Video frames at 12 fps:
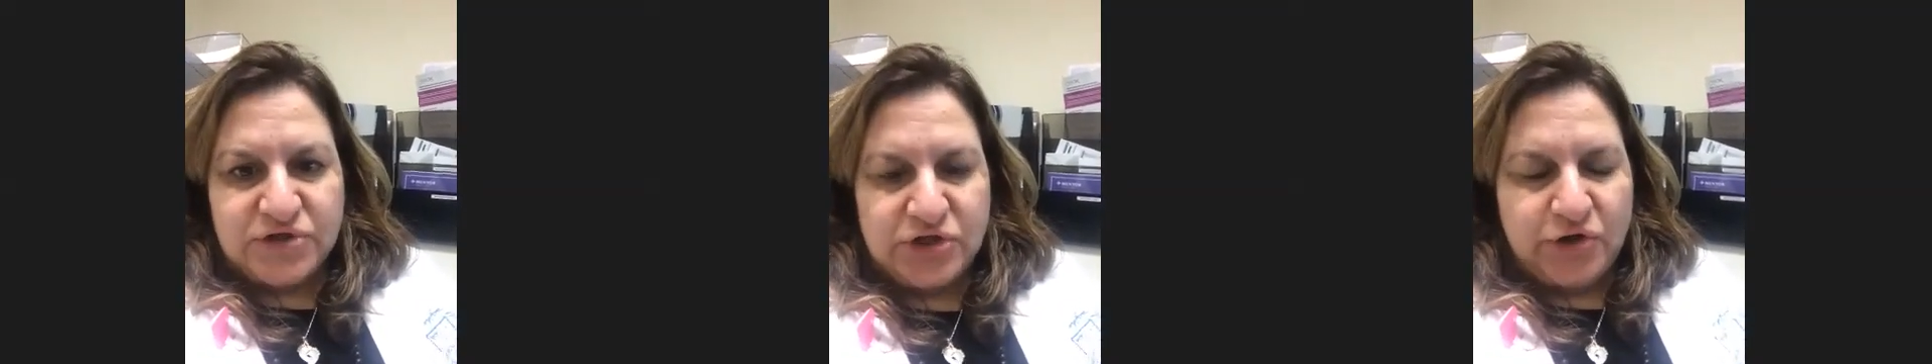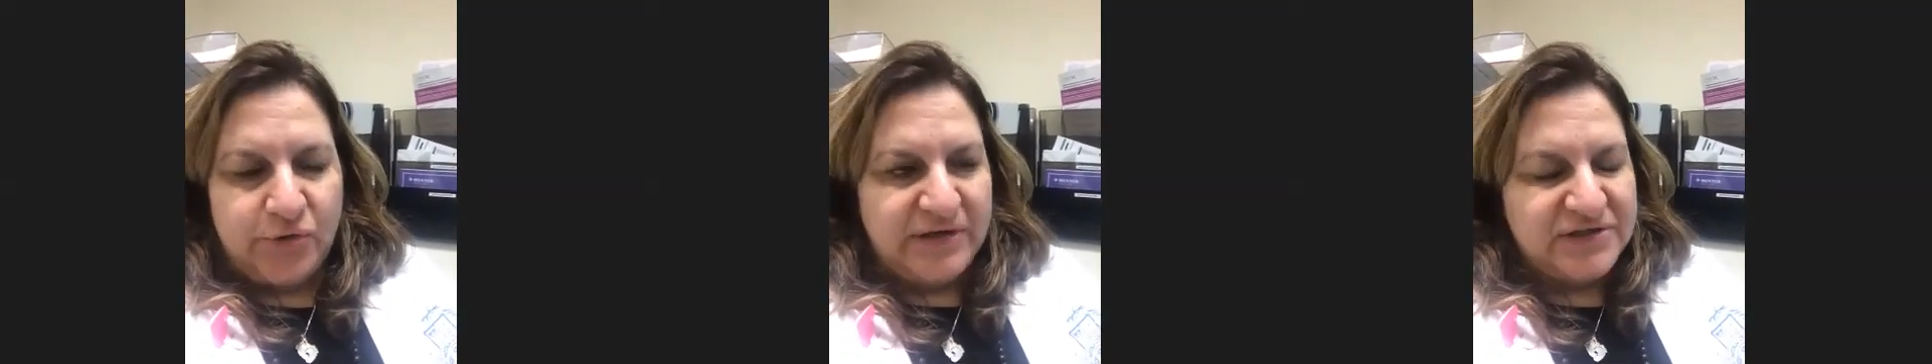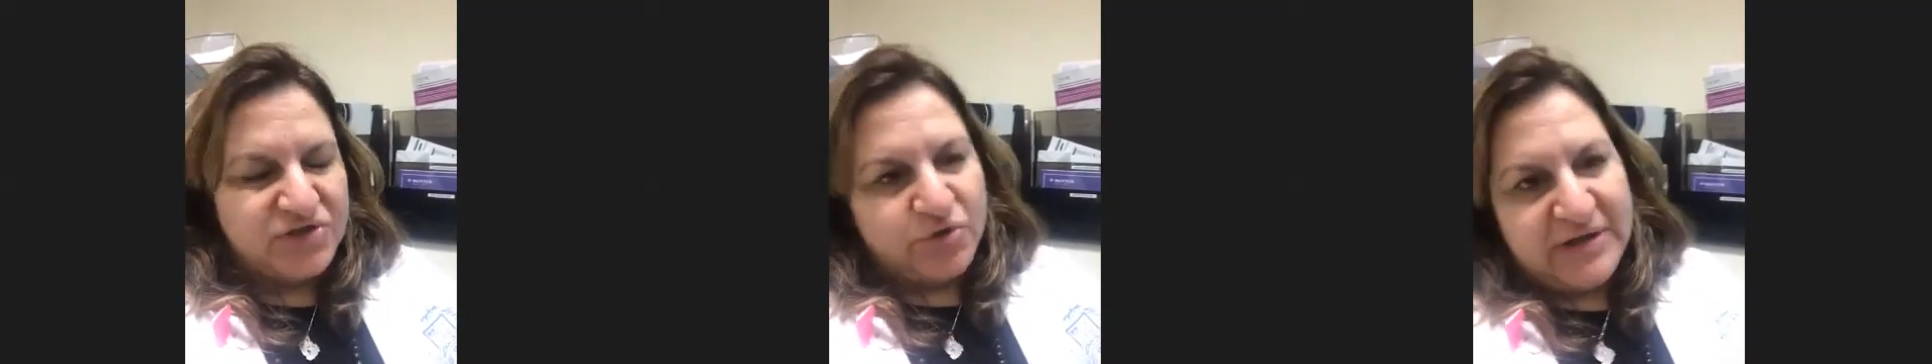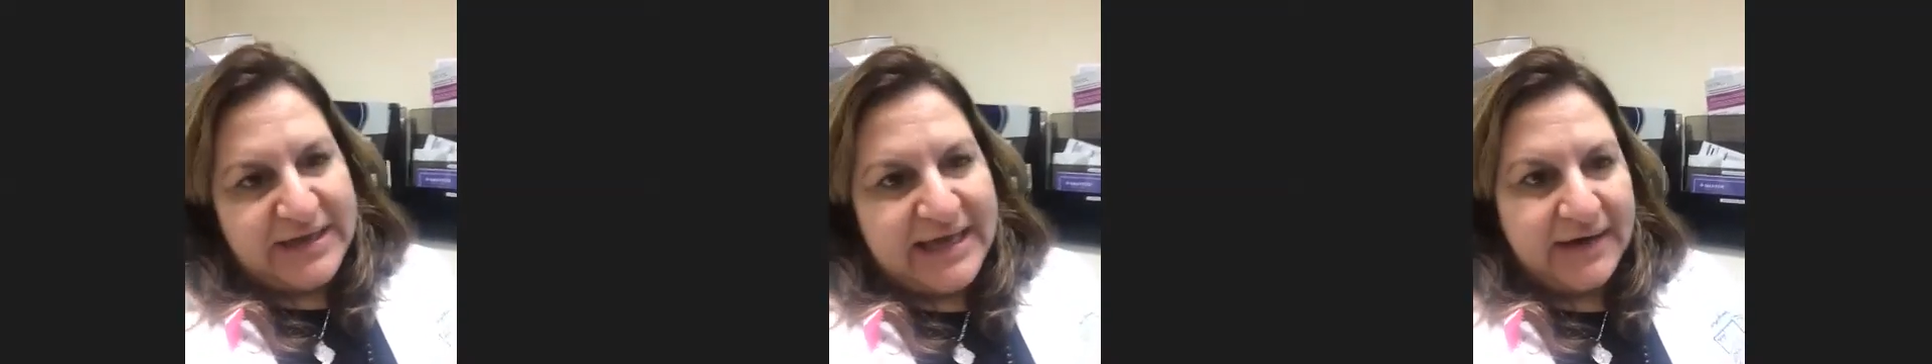and so
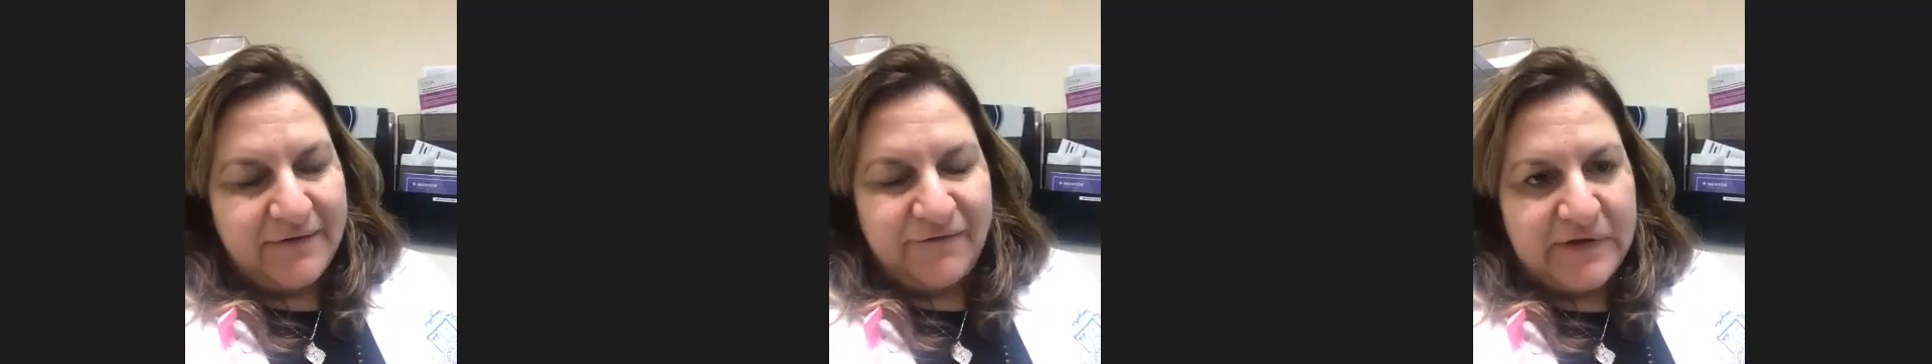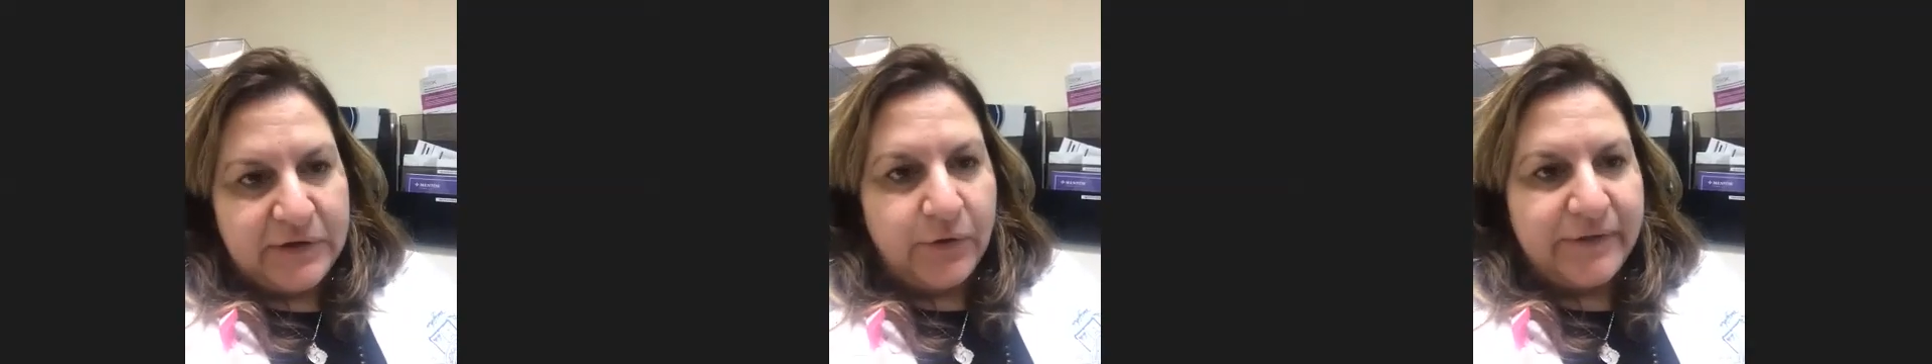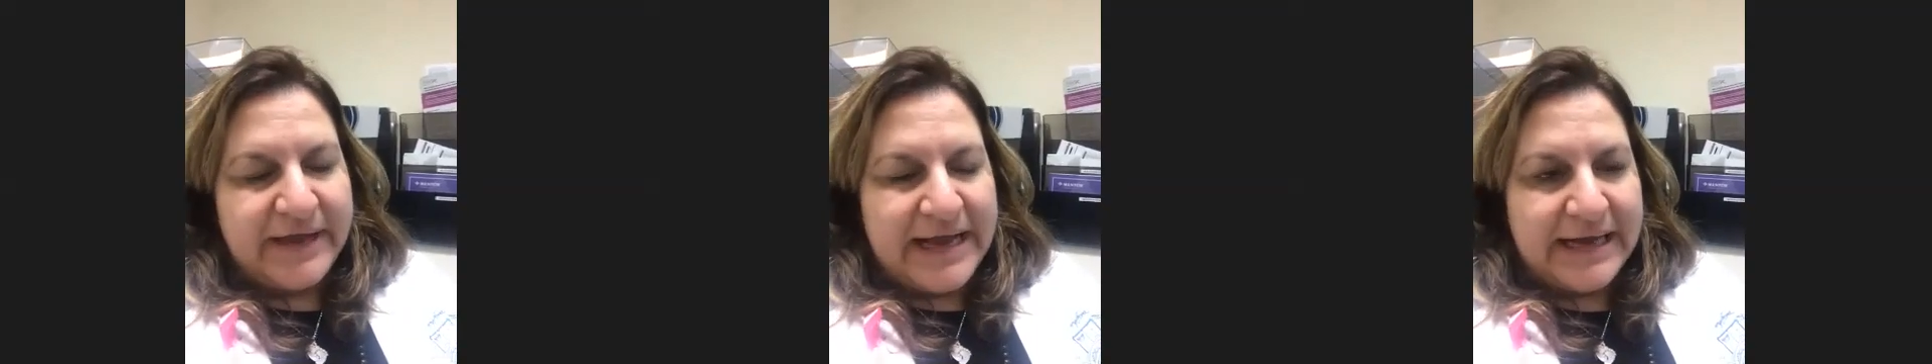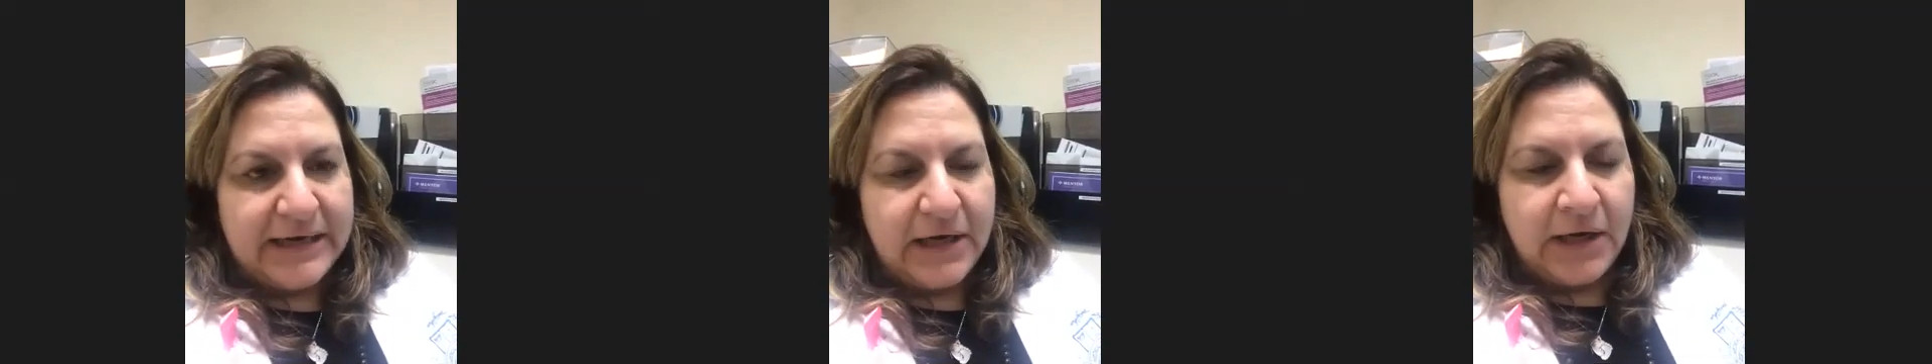they can't feel
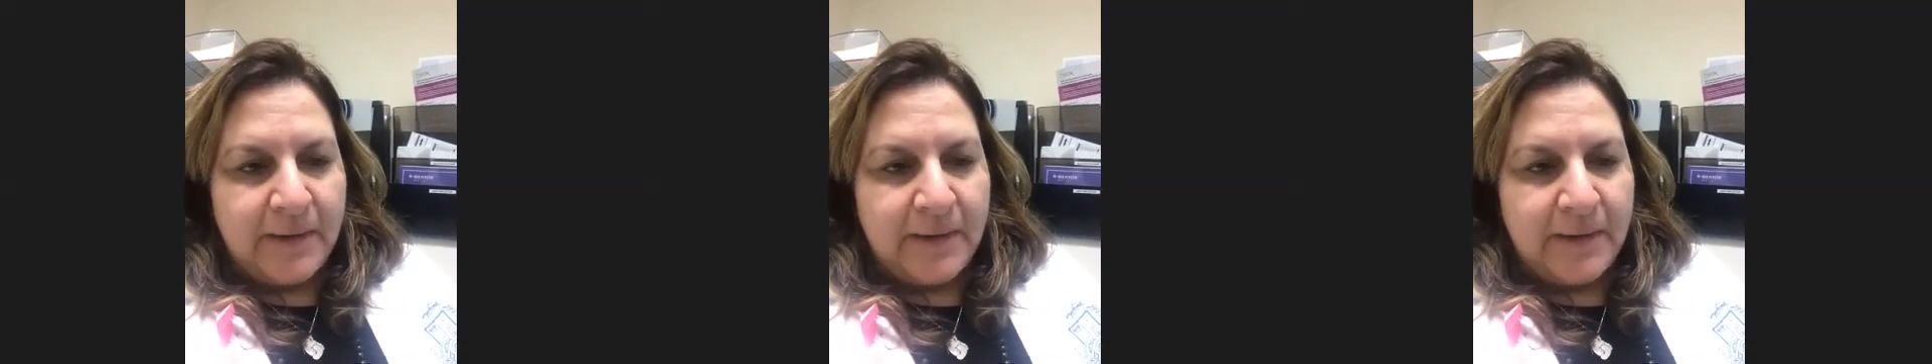that.